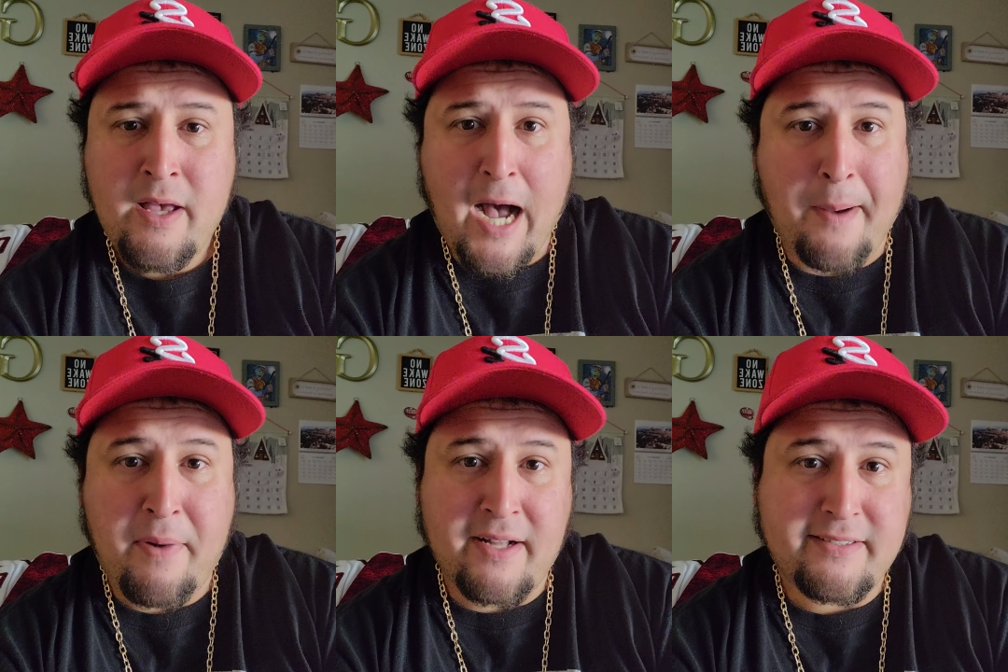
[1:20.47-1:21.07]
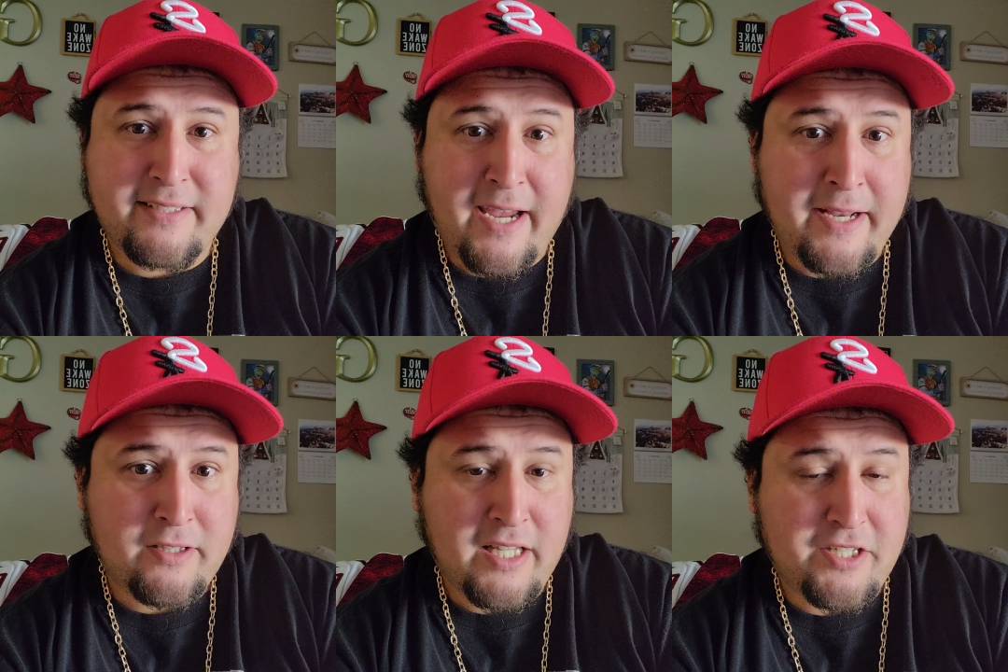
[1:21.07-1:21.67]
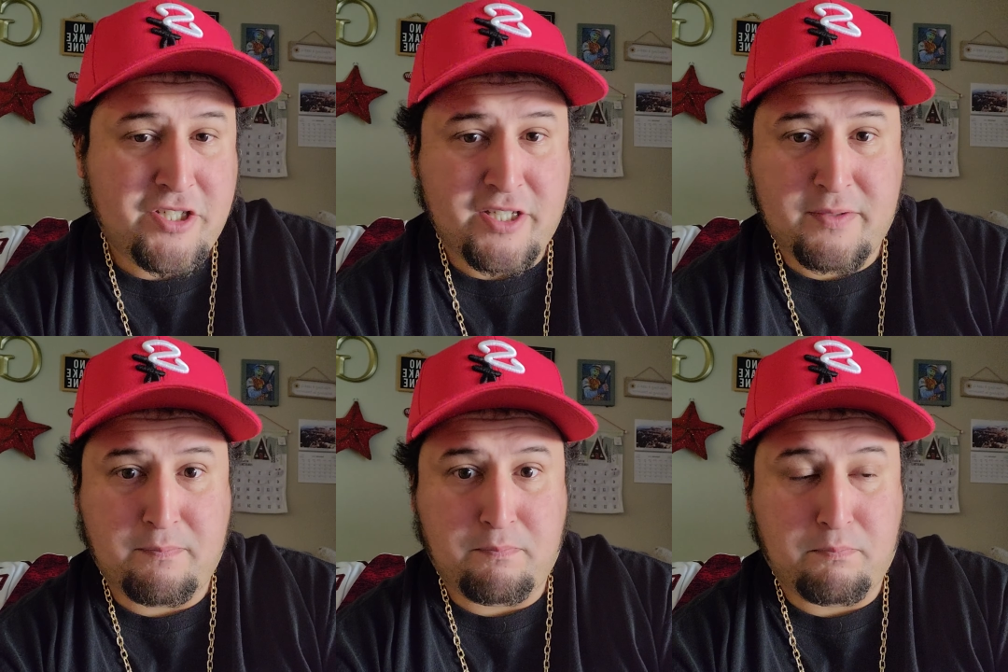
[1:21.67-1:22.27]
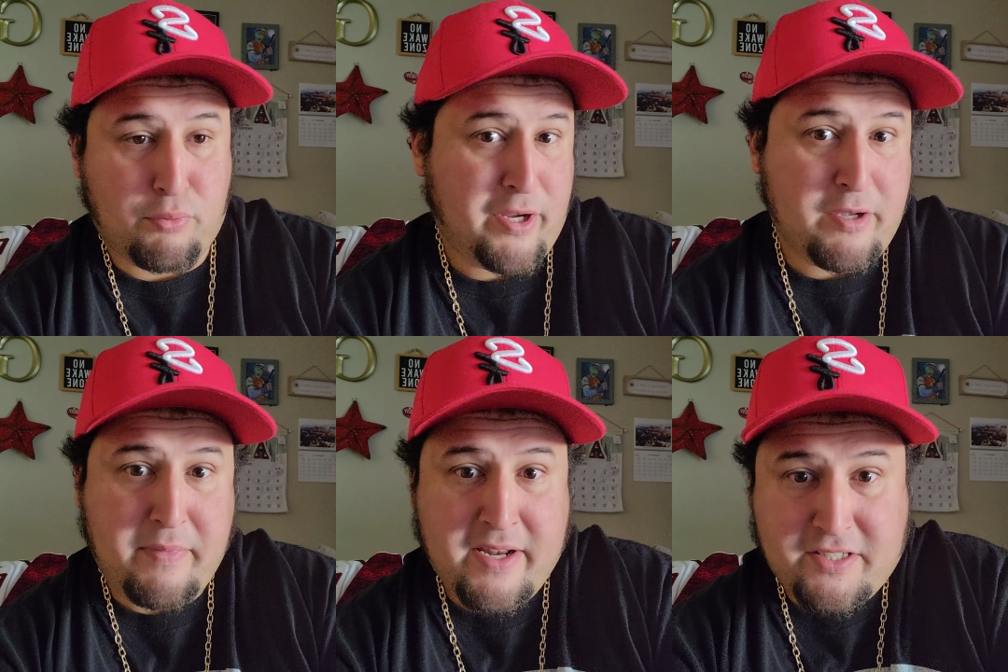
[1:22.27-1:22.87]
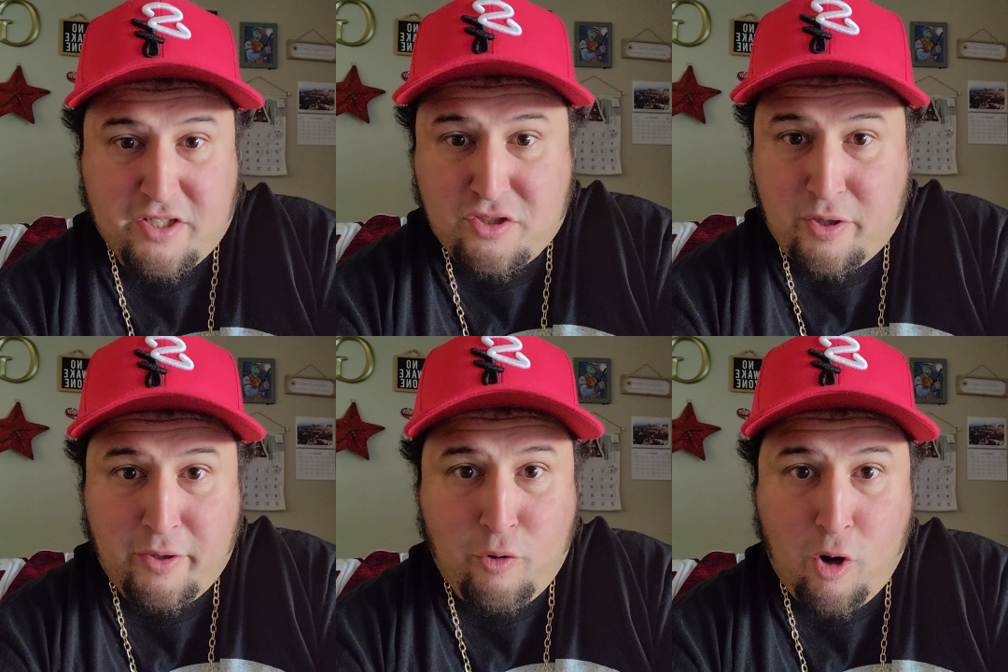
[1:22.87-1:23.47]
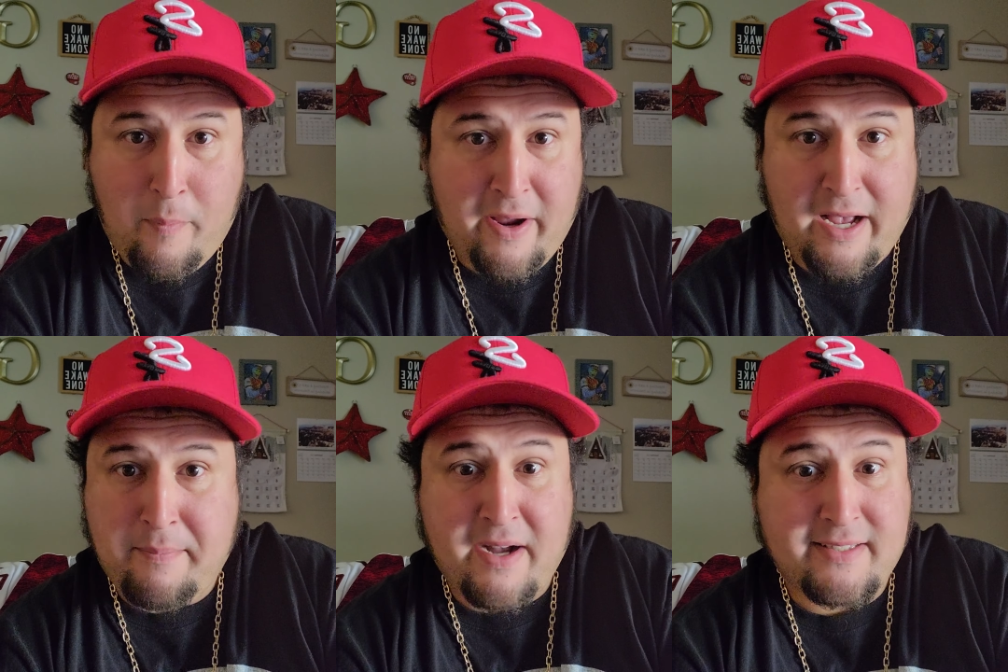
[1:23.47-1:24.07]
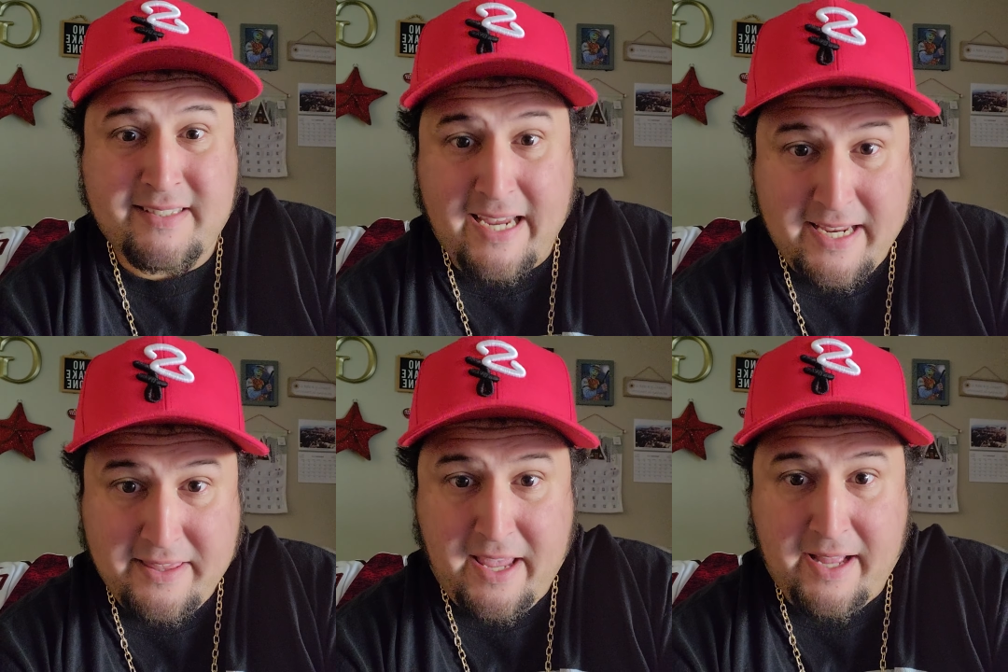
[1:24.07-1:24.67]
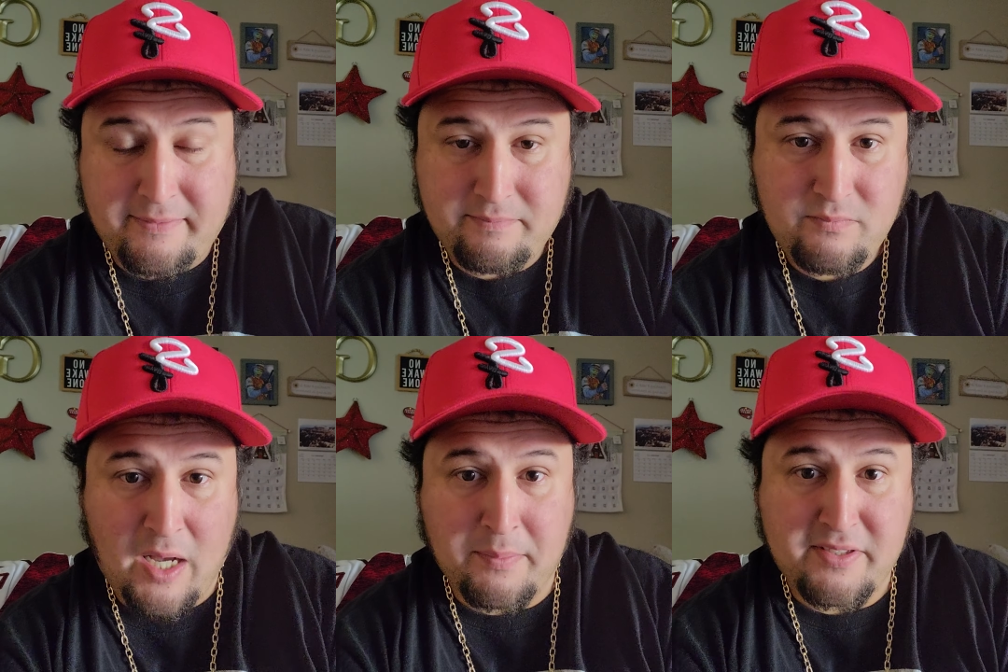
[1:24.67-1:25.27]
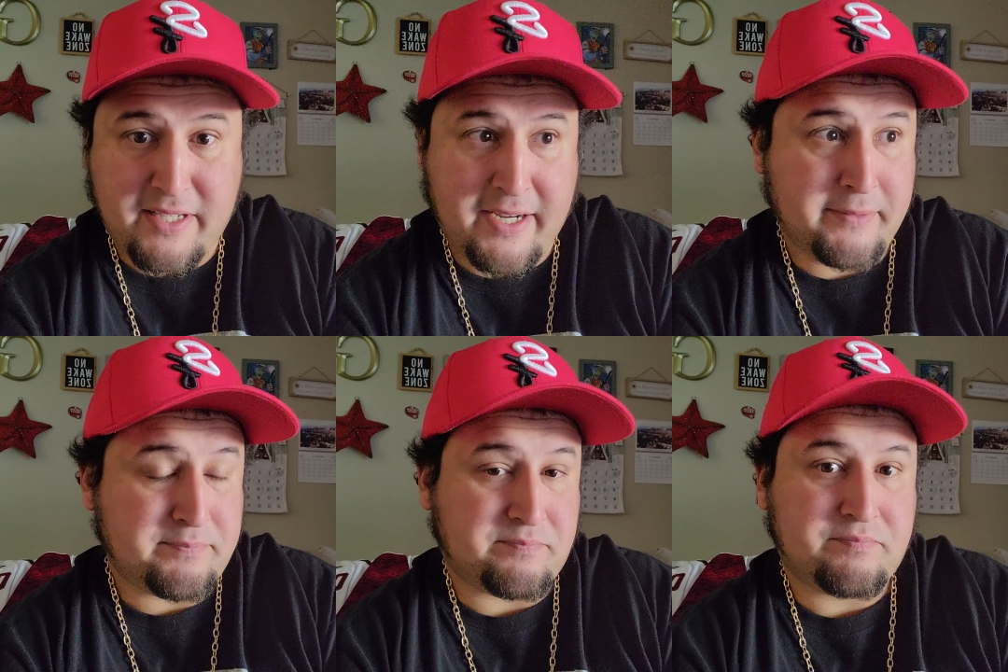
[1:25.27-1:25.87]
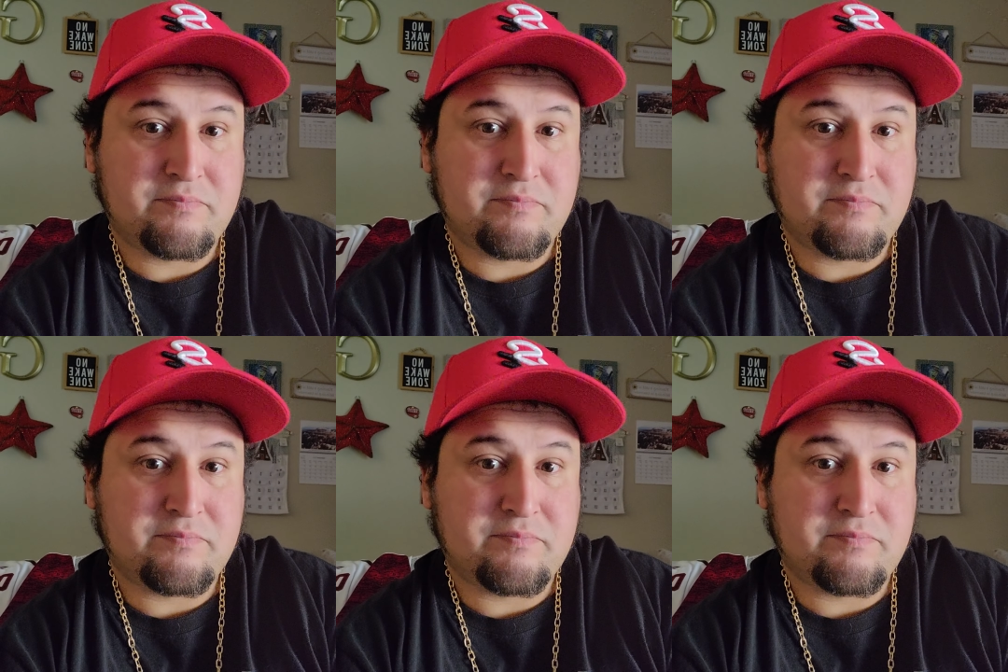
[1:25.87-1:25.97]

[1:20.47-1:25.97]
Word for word: I'm not saying let's just bring him in as a starting quarterback. I'm not saying that. I'm saying